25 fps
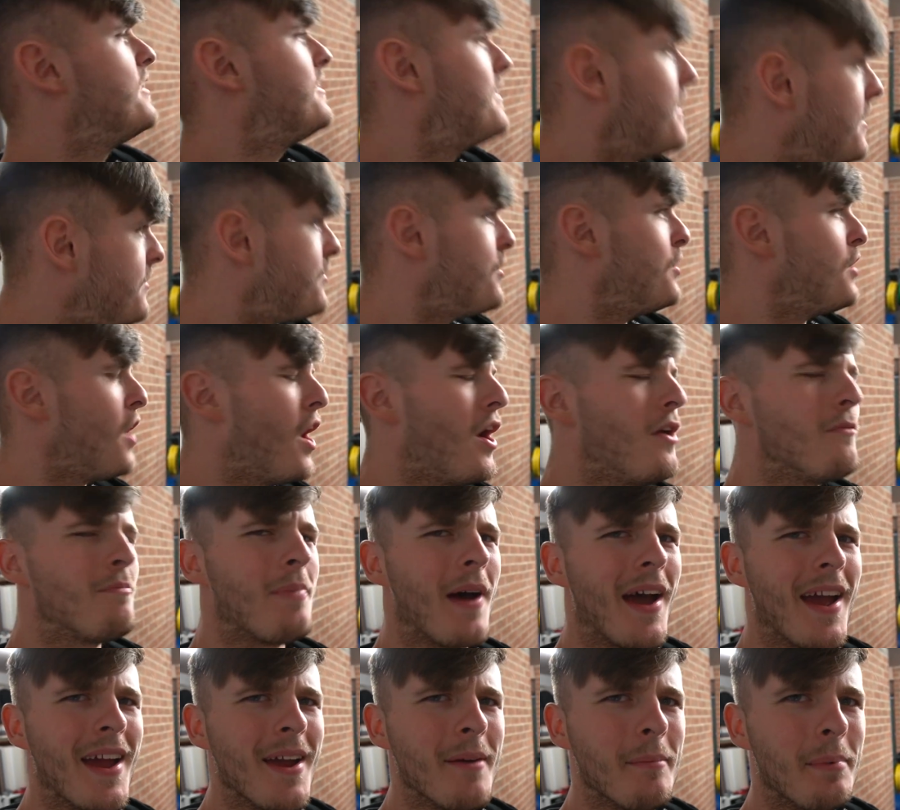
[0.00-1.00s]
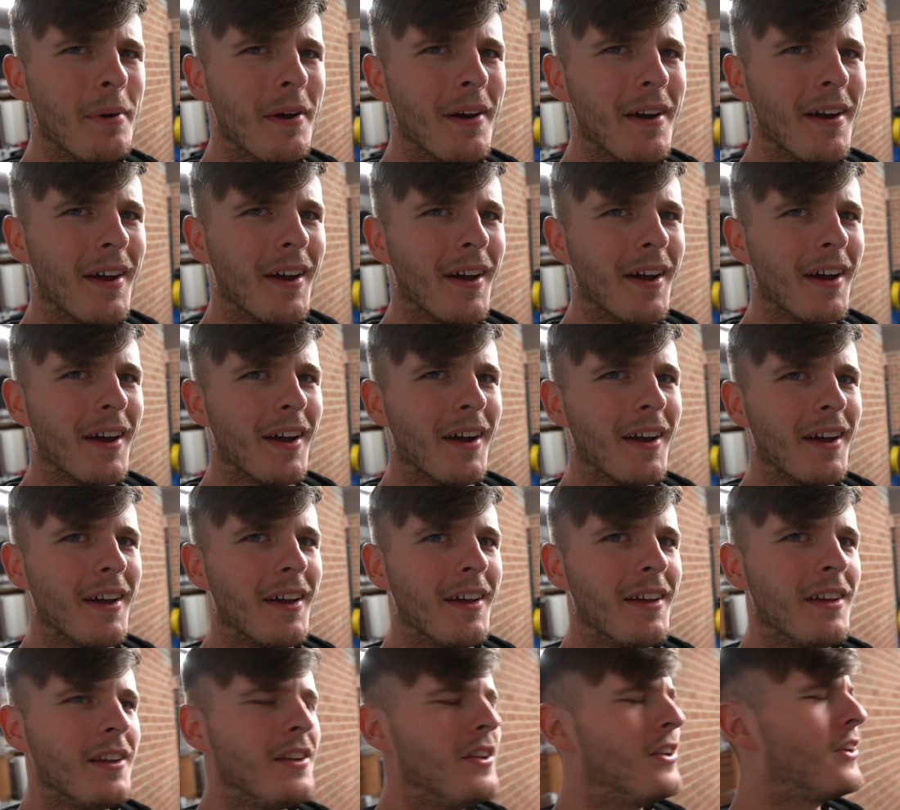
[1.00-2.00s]
Did you know, babe,
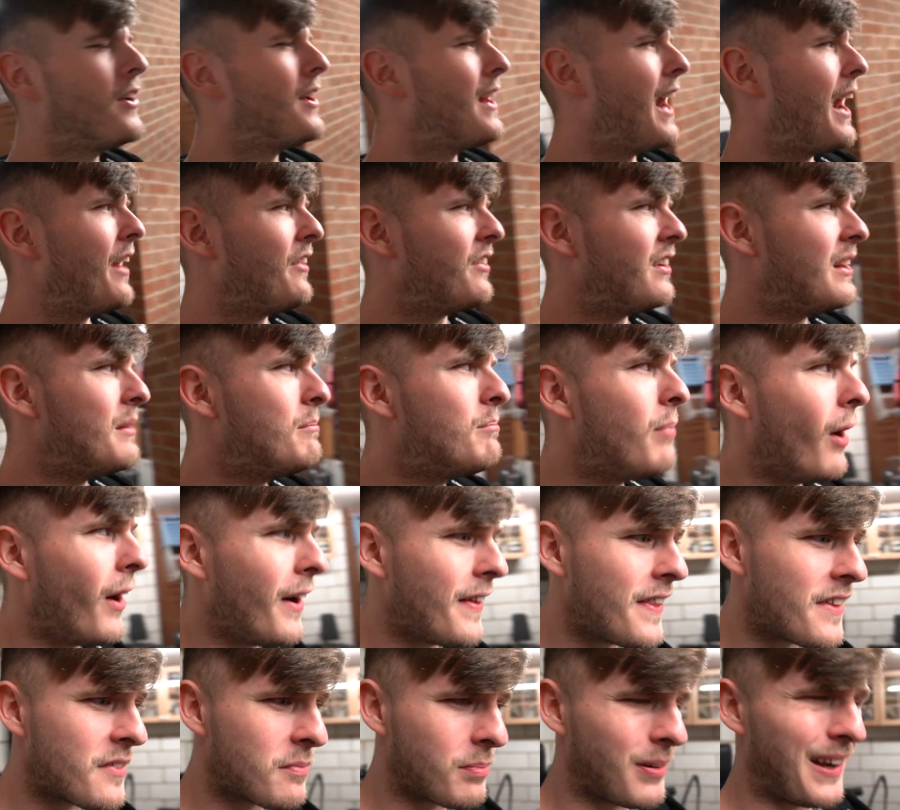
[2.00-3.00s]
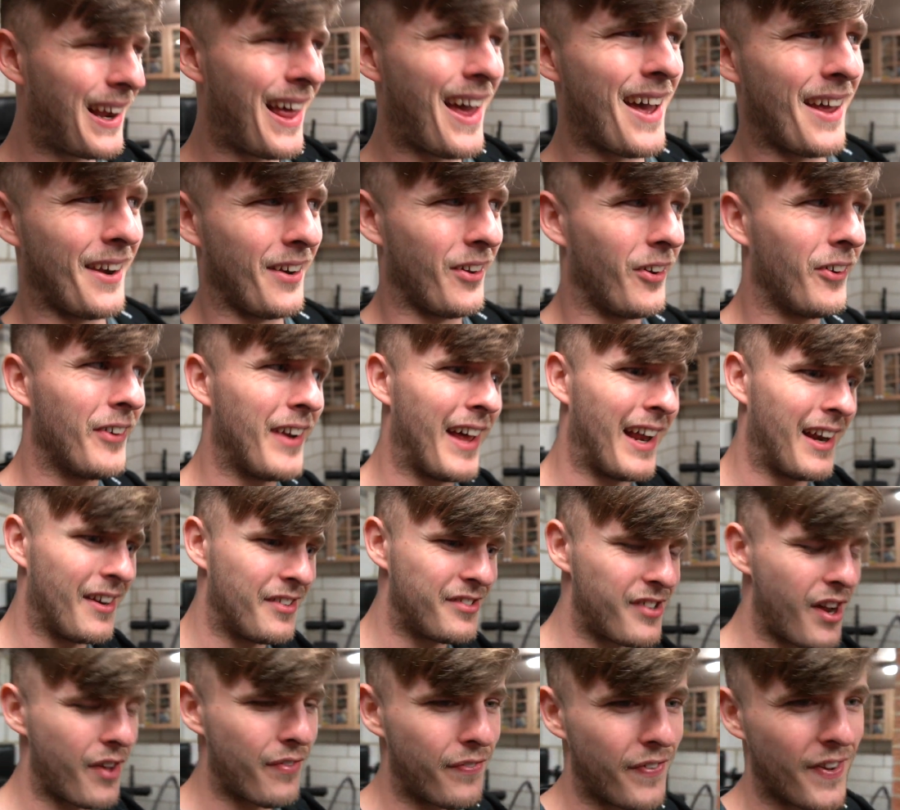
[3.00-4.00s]
you can actually buy this plan on
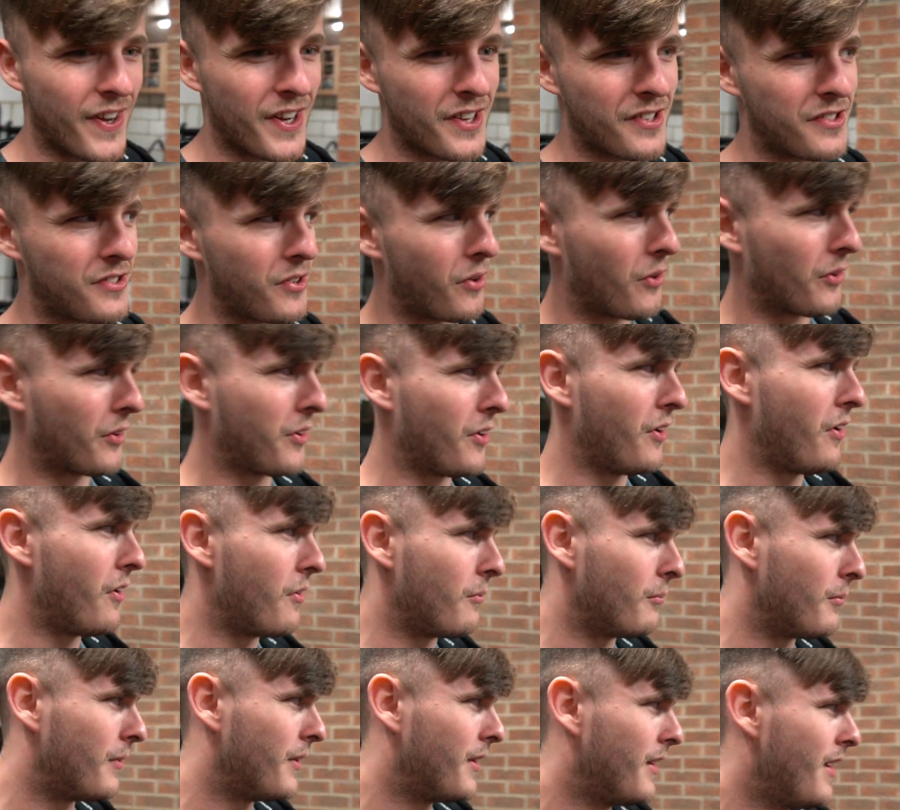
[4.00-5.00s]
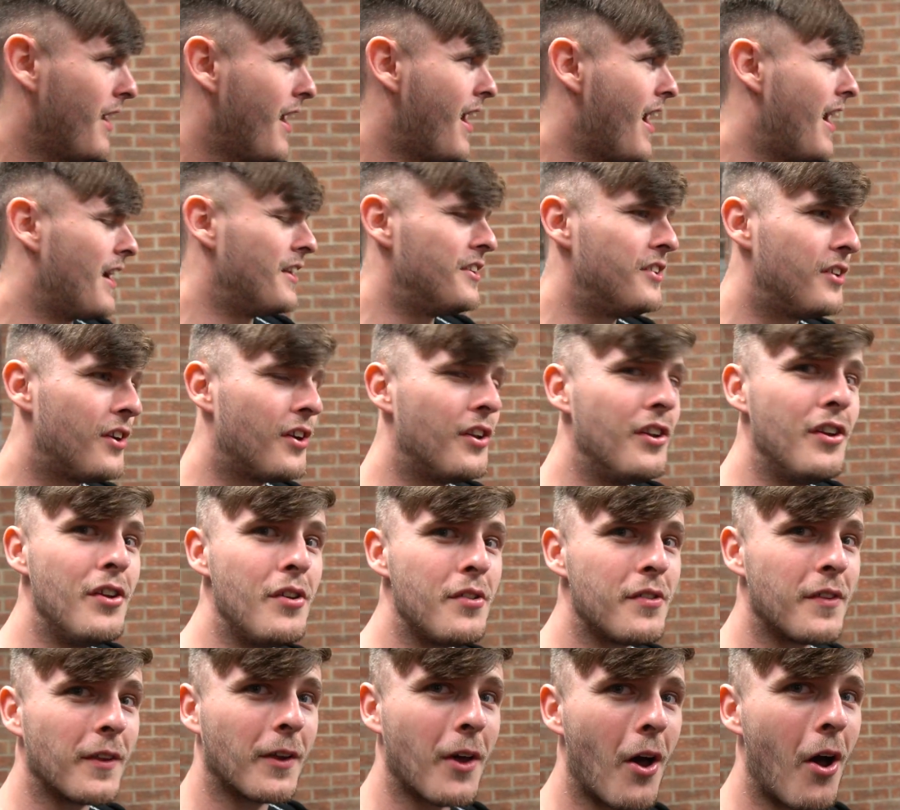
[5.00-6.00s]
lsjfitness.com and you can
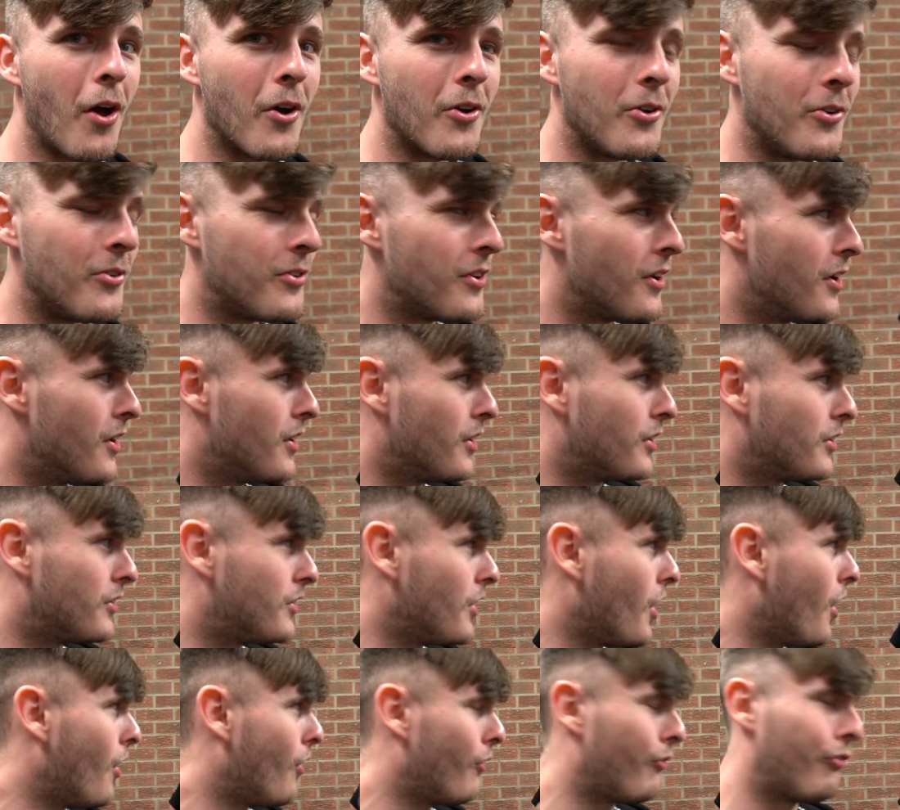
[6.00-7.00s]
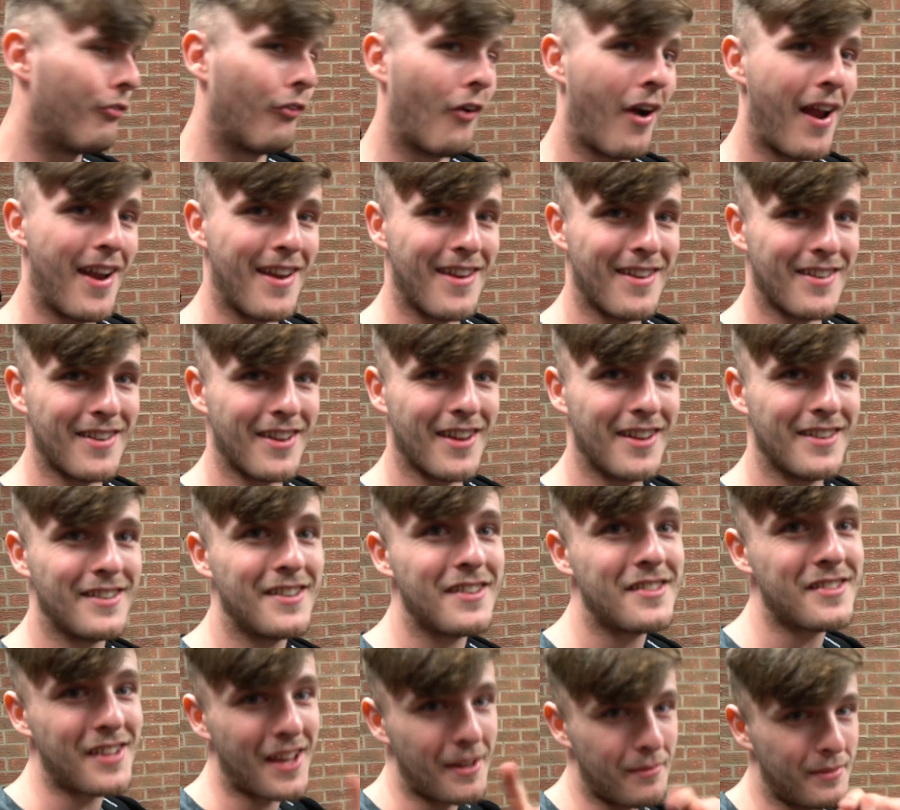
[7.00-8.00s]
use the code GIRLFRIEND
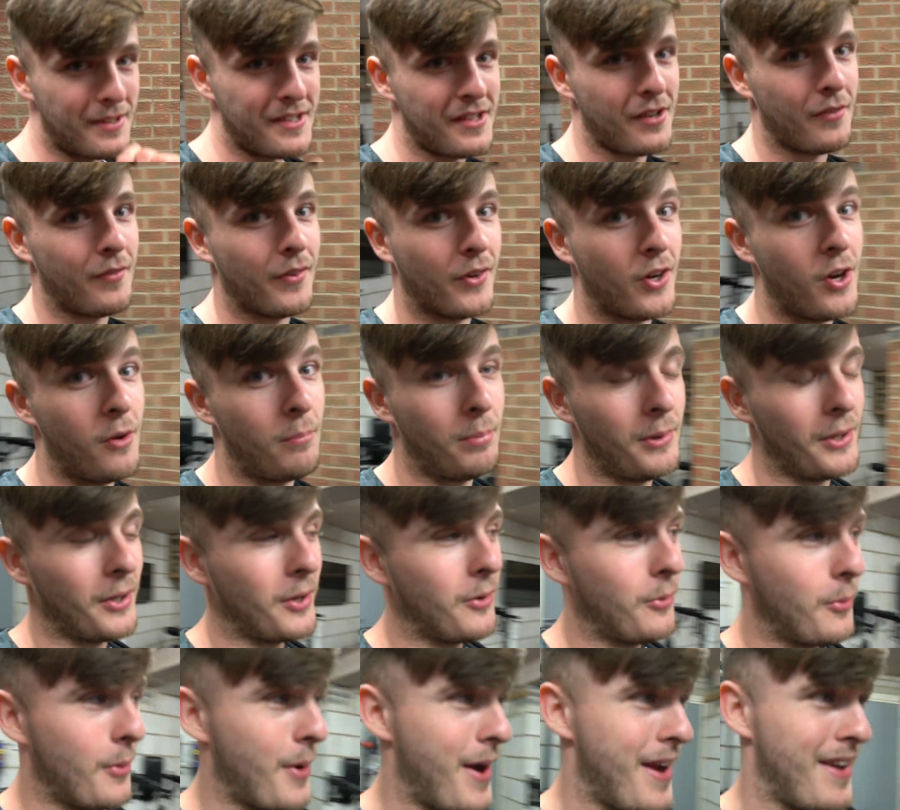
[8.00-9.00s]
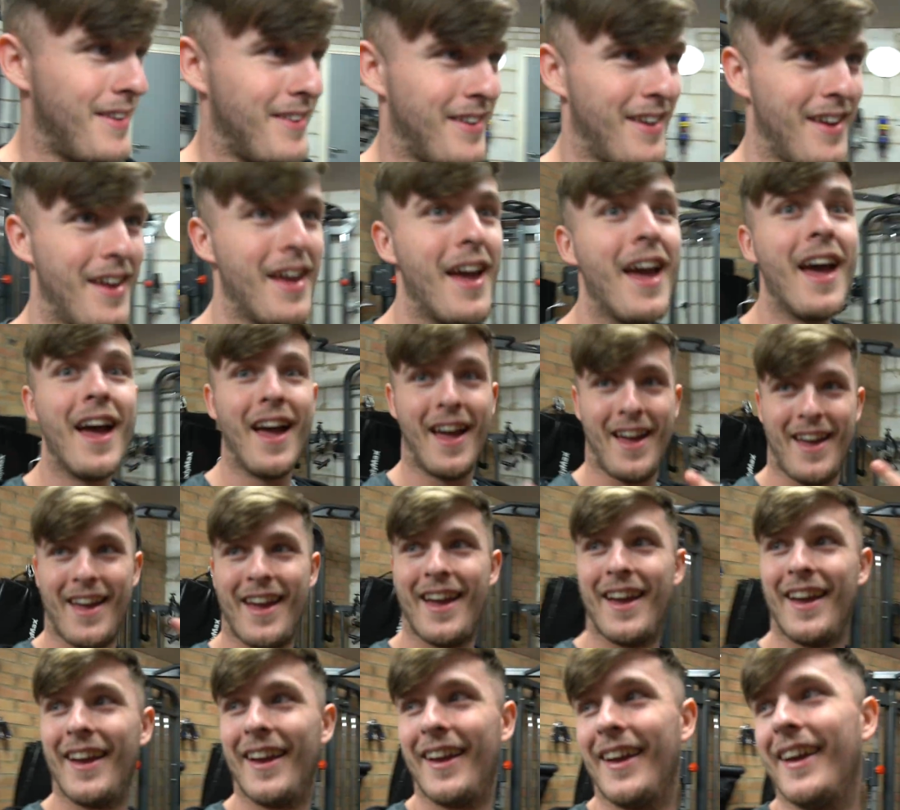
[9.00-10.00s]
to save yourself a couple of quid. You've got a
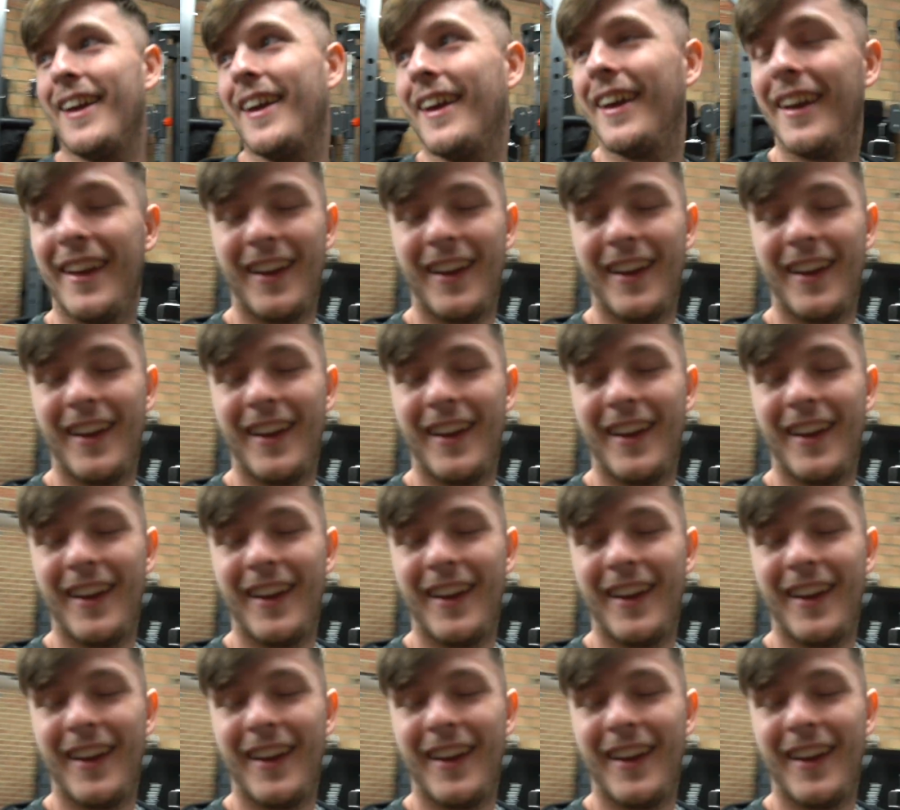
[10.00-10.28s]
girlfriend.